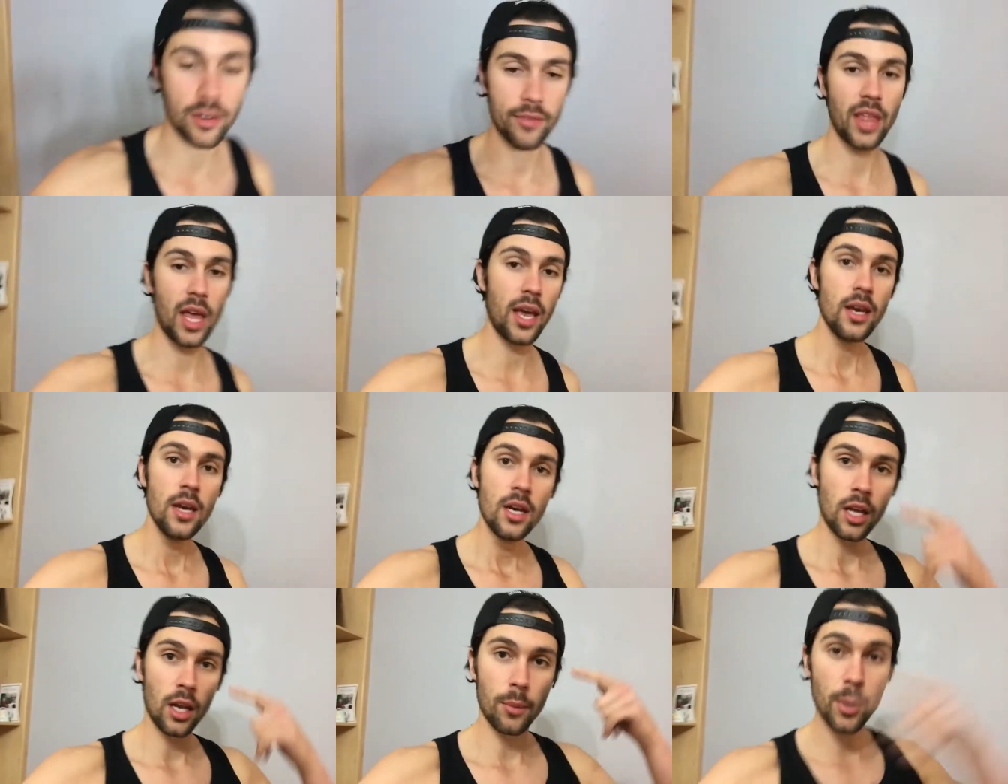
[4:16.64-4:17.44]
over there.
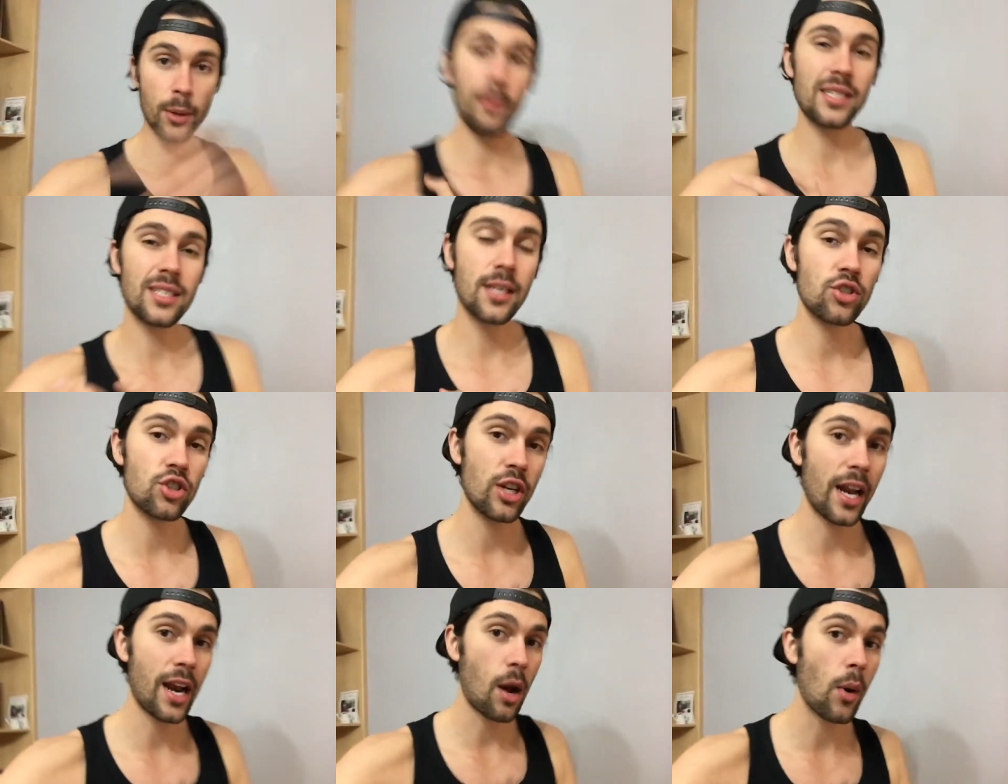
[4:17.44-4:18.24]
I'm gonna put in my session
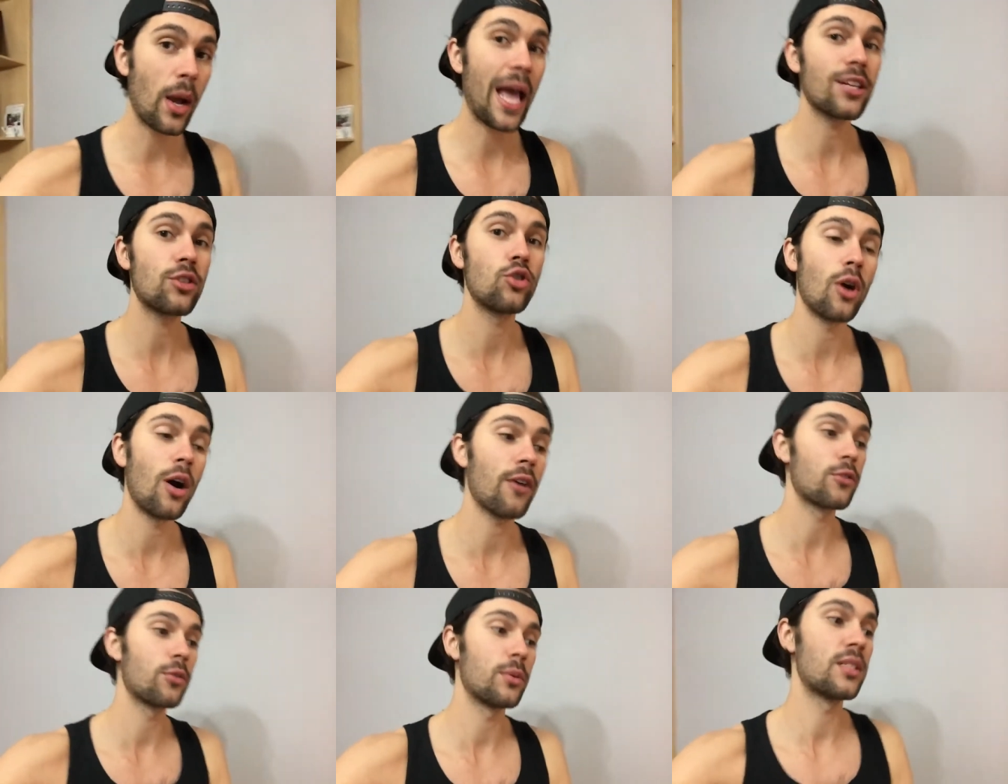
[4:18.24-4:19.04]
and I will catch you
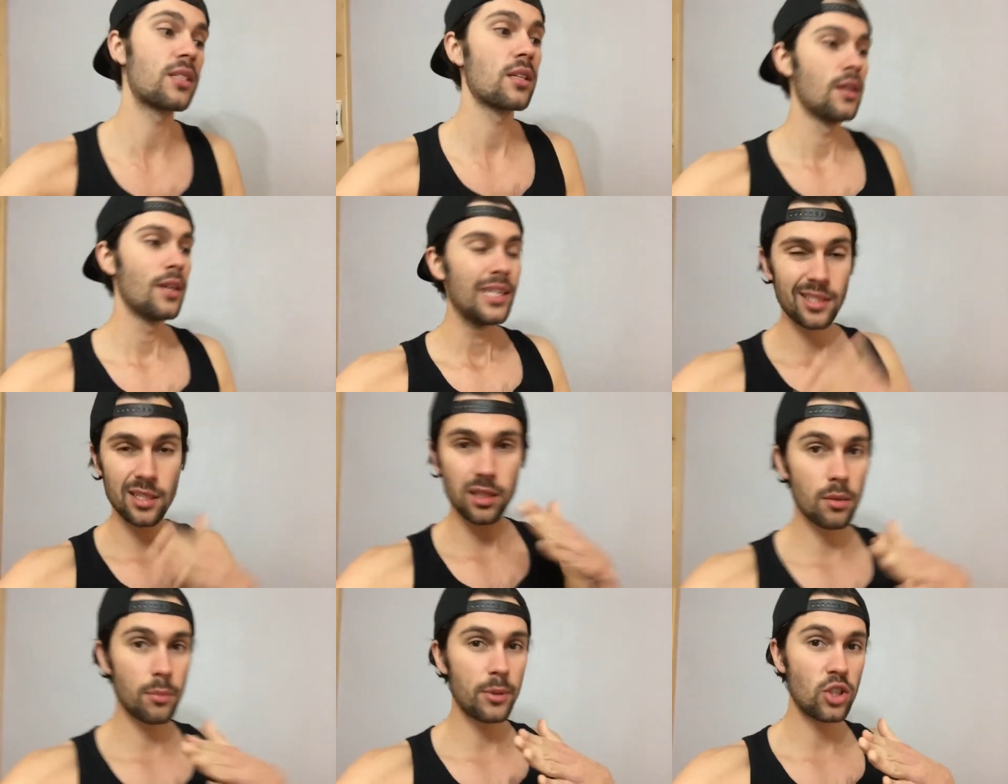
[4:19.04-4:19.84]
afterwards. It's a
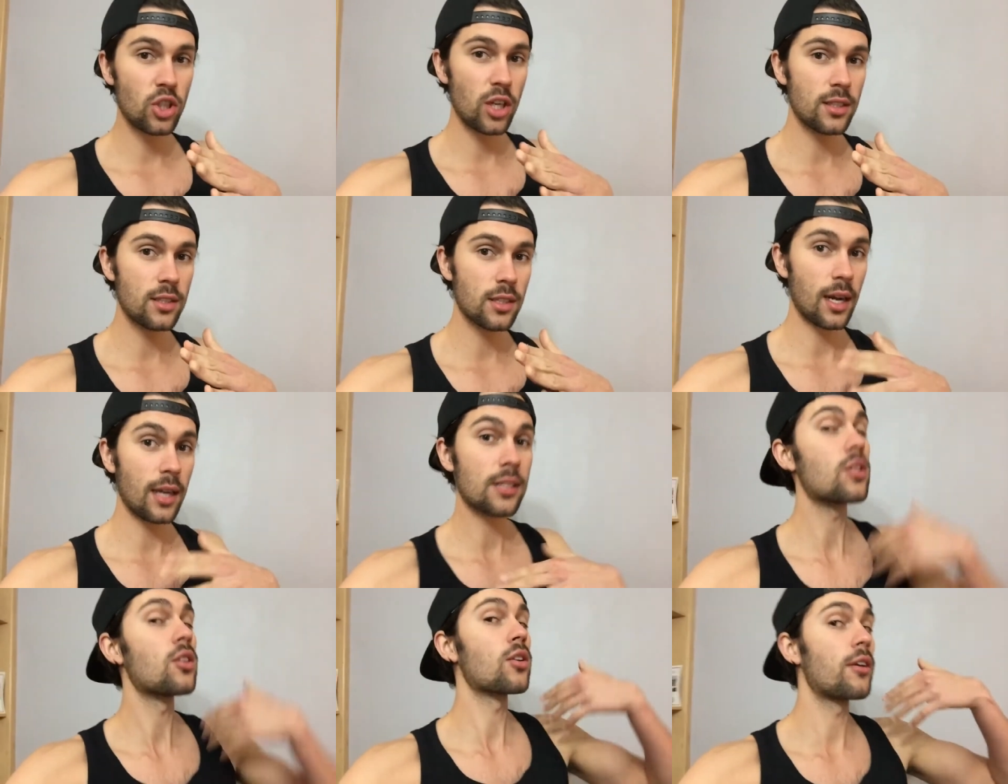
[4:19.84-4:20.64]
little bit chilly tonight,
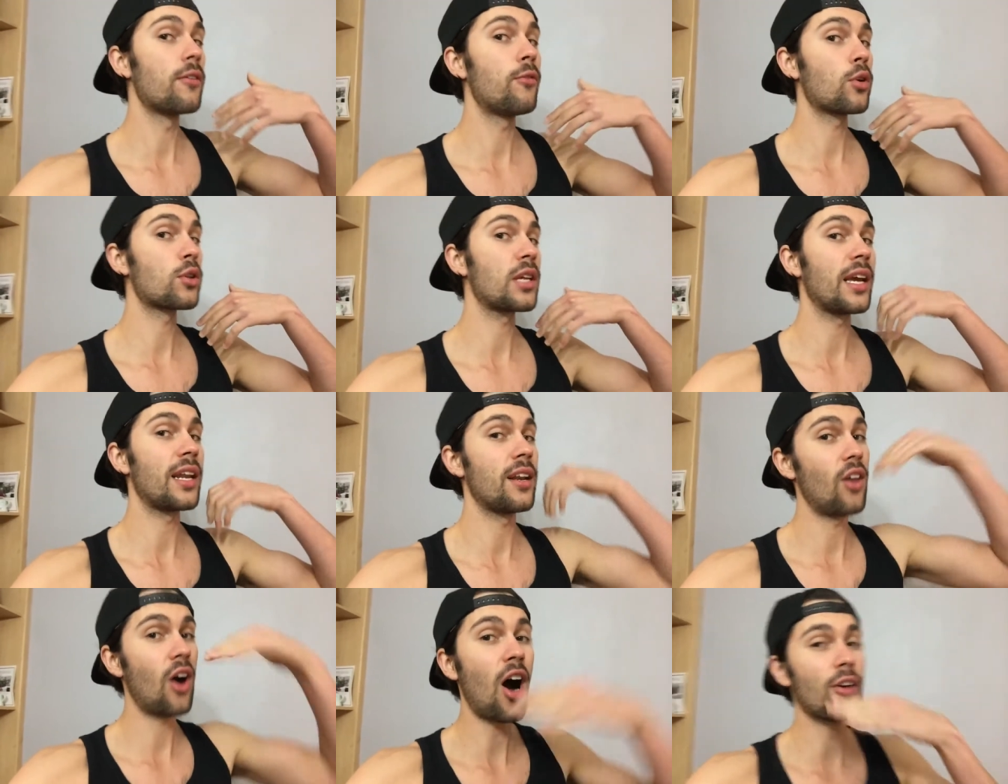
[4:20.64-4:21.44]
so looking forward to
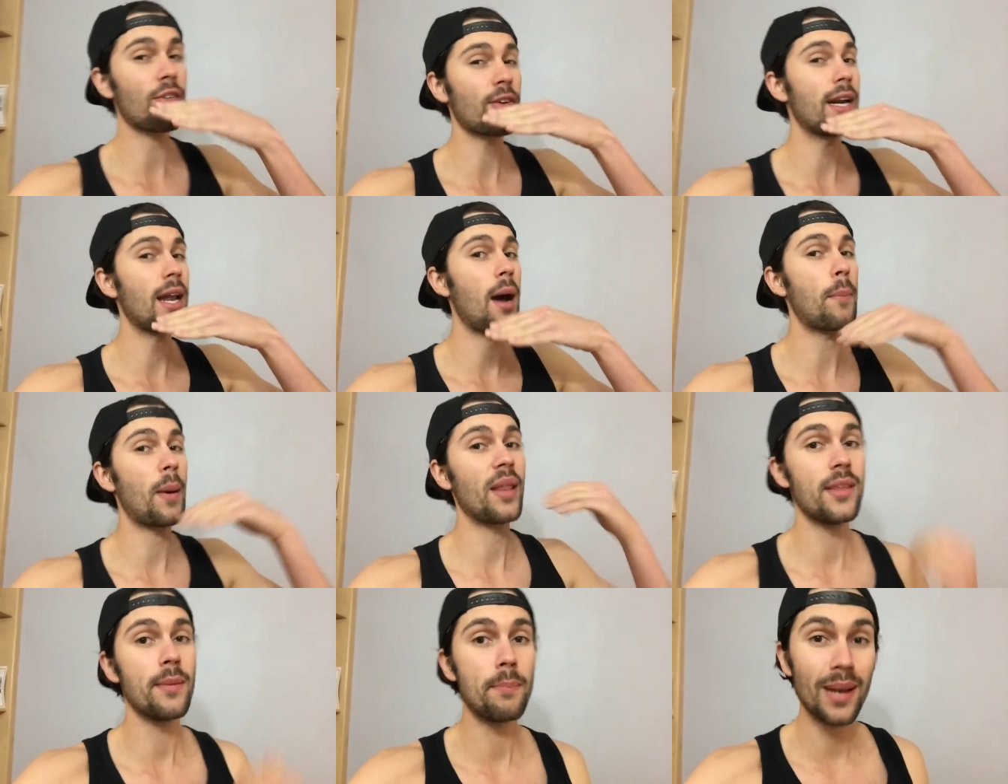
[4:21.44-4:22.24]
getting the heart rate up
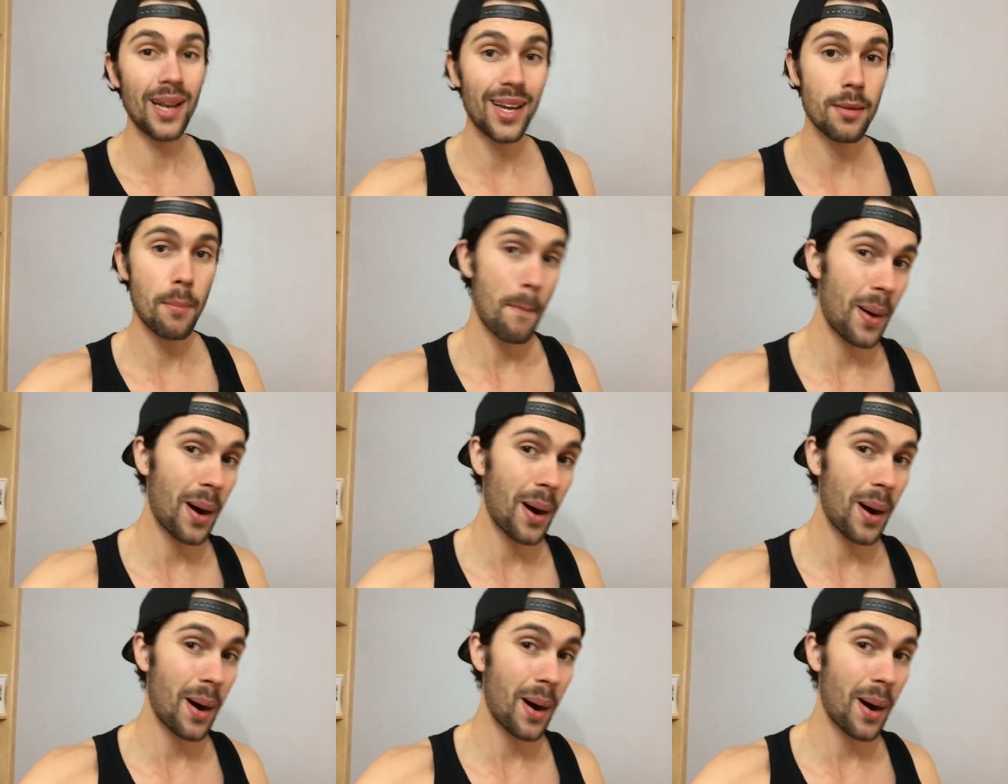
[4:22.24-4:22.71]
and the blood